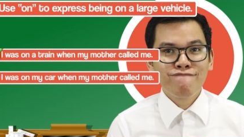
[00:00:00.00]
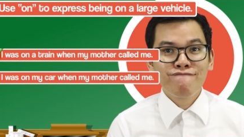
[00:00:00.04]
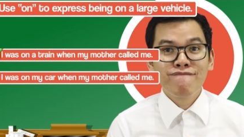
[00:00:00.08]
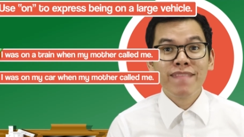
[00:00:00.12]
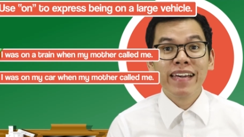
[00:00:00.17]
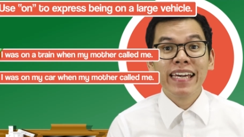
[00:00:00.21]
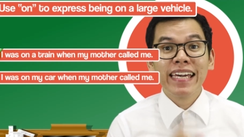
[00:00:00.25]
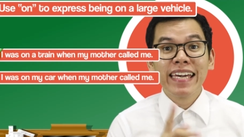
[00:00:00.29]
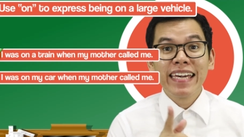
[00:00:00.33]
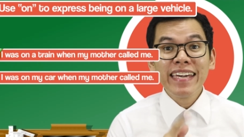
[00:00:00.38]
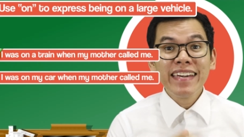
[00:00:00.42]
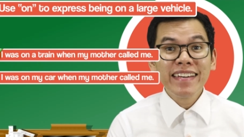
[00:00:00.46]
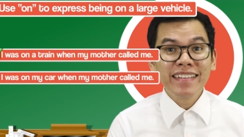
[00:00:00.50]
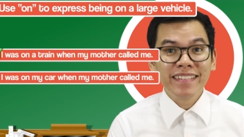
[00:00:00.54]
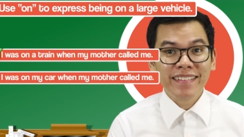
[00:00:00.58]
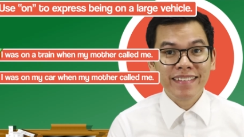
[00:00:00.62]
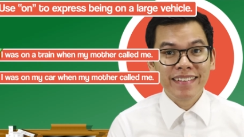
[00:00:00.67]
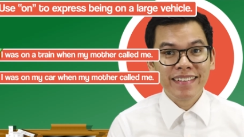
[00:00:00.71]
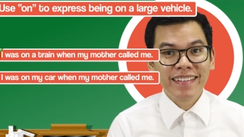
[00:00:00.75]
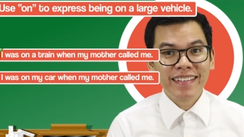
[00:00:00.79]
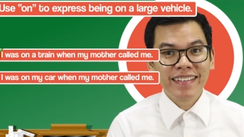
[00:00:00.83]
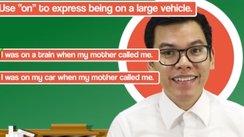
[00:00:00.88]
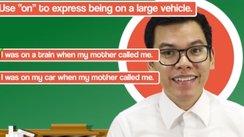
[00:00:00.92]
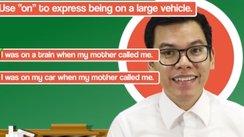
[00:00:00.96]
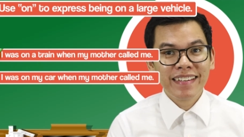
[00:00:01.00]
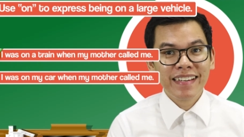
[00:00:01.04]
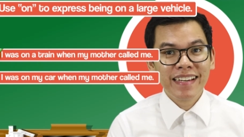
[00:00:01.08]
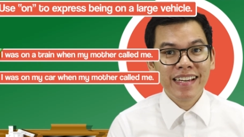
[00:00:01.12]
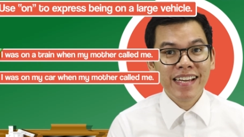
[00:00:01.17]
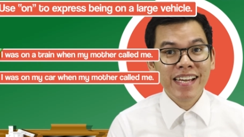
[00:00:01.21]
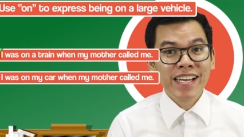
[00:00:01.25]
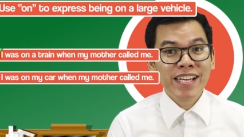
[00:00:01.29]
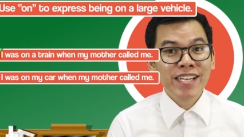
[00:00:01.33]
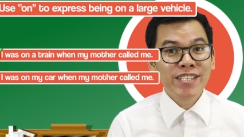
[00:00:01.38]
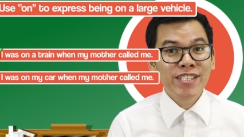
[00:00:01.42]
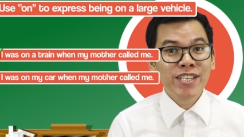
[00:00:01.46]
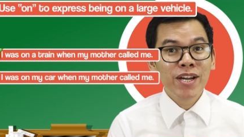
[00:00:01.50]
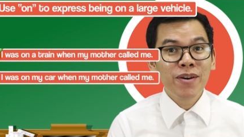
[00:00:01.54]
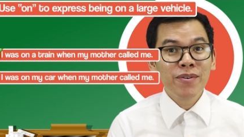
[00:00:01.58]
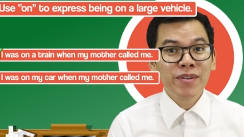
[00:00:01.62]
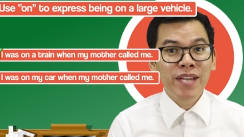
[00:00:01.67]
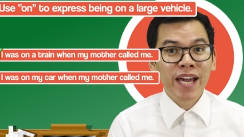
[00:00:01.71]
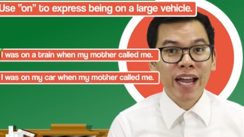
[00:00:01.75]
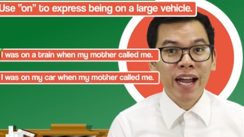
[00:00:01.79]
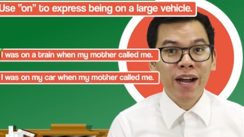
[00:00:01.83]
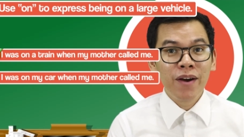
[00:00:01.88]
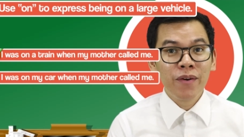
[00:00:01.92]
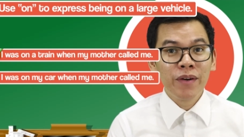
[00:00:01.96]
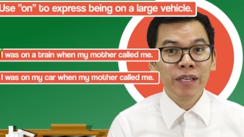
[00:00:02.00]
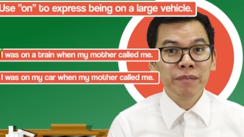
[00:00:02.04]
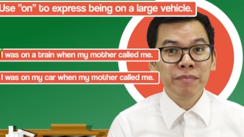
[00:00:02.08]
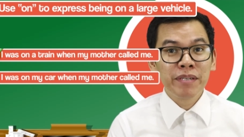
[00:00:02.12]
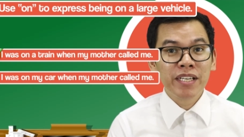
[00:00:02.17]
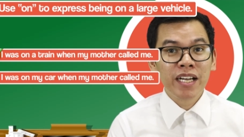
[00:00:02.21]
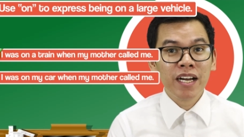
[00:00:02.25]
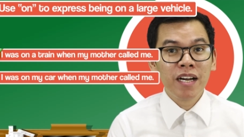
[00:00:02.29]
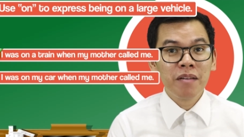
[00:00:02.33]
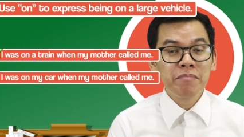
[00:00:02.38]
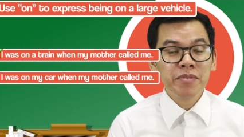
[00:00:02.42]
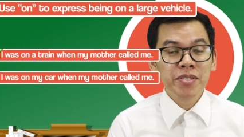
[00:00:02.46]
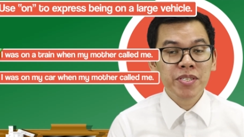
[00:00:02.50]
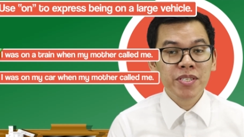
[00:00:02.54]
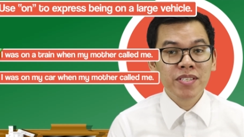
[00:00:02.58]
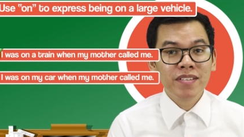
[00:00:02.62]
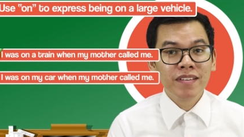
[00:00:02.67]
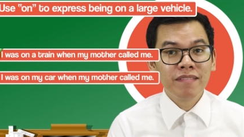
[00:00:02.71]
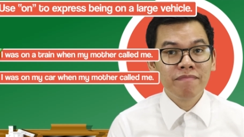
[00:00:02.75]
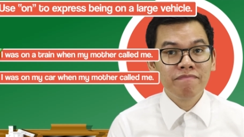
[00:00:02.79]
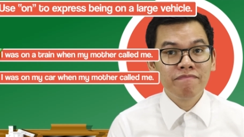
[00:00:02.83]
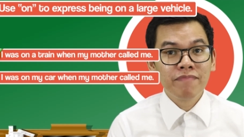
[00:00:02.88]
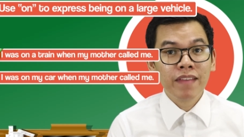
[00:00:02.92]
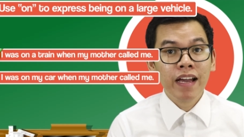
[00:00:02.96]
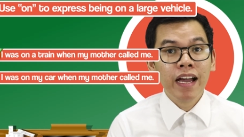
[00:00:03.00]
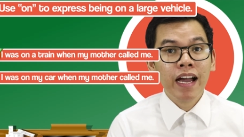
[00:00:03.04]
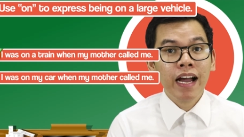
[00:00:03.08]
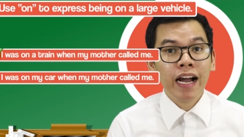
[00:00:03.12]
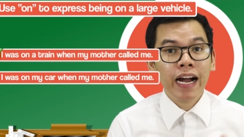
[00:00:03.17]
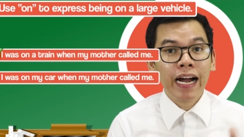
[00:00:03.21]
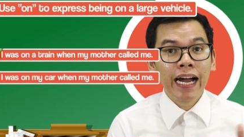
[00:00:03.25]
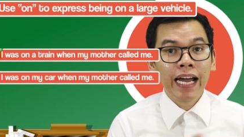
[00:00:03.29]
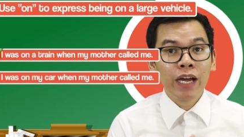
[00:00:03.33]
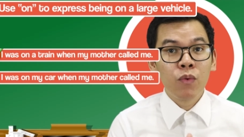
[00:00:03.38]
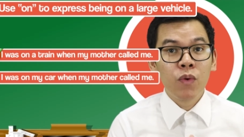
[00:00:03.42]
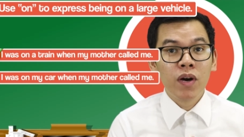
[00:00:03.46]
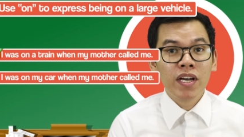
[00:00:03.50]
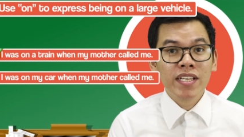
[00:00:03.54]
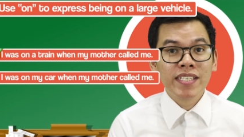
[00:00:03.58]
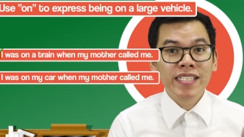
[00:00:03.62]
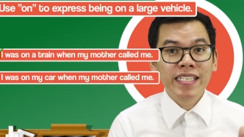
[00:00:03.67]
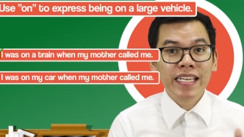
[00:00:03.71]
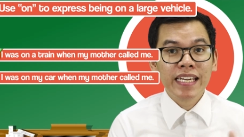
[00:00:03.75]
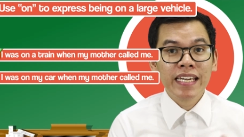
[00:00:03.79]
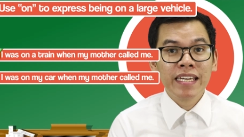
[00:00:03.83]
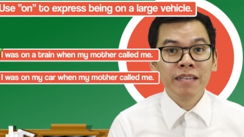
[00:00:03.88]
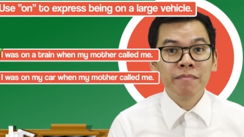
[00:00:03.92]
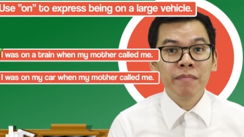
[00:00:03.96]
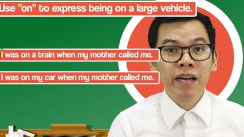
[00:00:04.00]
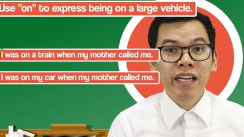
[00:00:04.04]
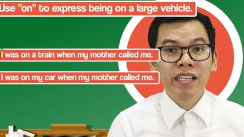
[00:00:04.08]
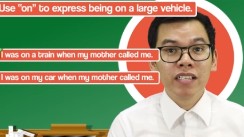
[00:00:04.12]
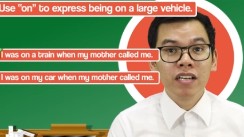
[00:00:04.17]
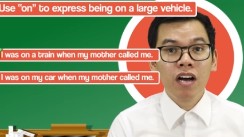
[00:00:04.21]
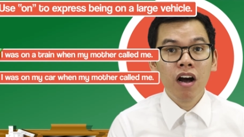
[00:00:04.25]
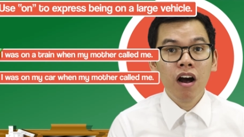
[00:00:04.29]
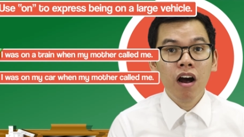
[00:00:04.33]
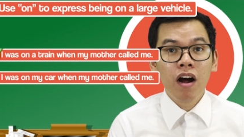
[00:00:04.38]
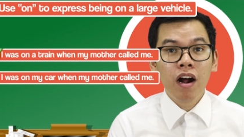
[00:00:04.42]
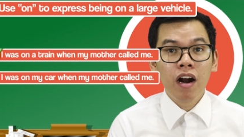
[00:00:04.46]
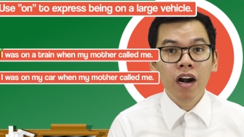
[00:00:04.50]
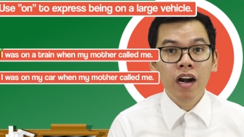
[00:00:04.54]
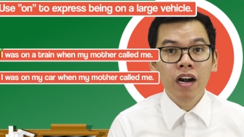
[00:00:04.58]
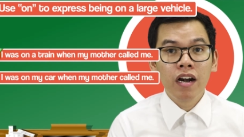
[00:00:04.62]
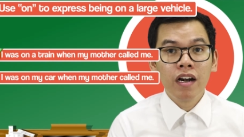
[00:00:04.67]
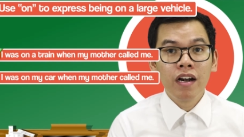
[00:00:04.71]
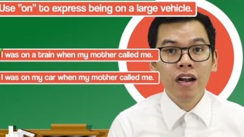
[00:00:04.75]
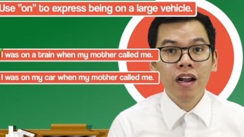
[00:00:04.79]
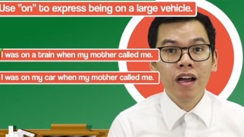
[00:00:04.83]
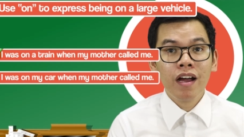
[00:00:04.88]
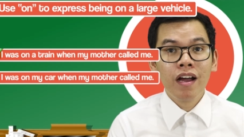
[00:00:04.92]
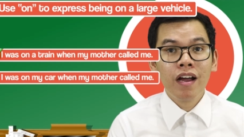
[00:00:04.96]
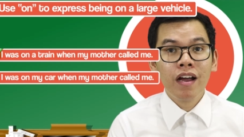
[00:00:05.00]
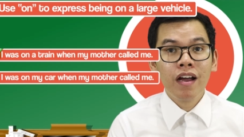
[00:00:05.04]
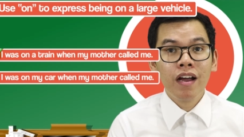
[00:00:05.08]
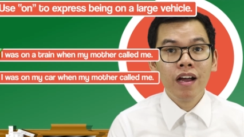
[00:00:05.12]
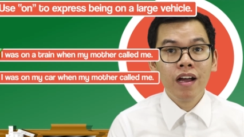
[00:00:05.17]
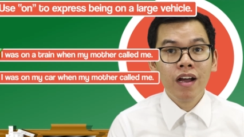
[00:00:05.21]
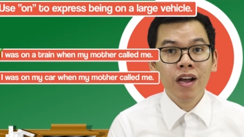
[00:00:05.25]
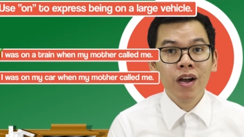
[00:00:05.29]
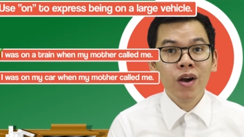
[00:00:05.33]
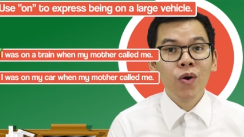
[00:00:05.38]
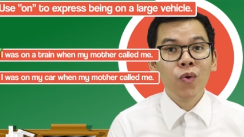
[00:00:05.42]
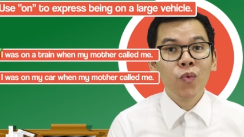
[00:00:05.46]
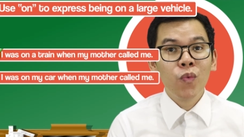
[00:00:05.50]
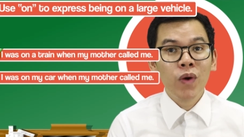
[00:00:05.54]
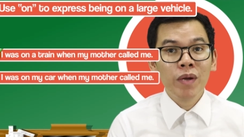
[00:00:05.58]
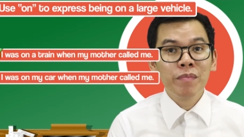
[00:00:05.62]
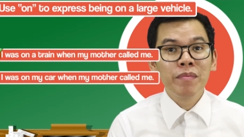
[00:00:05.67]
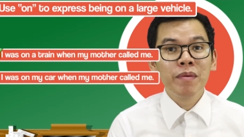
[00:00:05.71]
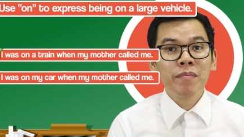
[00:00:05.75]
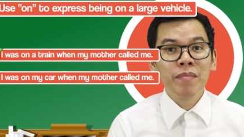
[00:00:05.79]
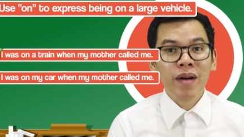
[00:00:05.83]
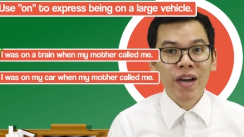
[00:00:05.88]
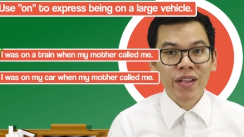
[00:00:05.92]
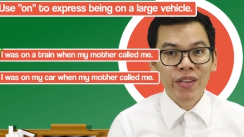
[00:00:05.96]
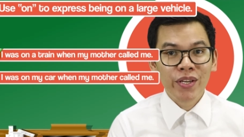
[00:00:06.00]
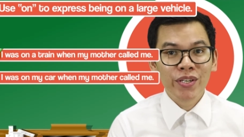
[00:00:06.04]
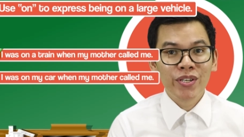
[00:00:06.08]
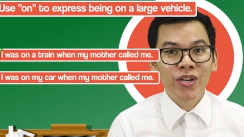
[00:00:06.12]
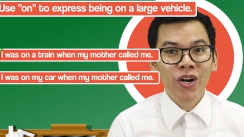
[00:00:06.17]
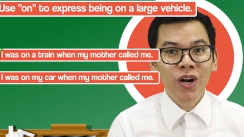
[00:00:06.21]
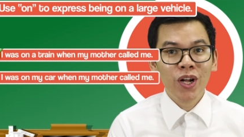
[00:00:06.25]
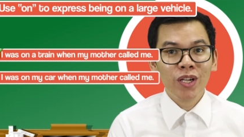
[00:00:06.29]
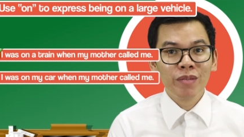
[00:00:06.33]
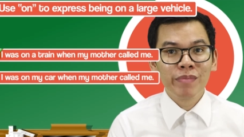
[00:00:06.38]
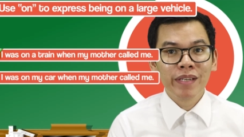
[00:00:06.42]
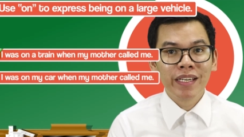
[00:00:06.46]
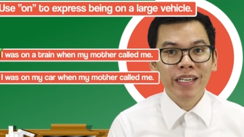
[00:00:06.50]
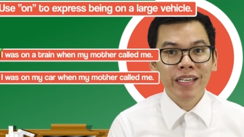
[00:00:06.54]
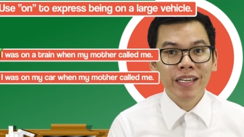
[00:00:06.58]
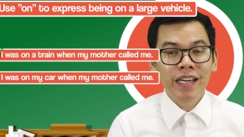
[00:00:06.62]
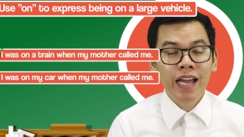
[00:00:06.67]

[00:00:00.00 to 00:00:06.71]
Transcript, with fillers: In. So now it becomes, I was in my car when my mother called me.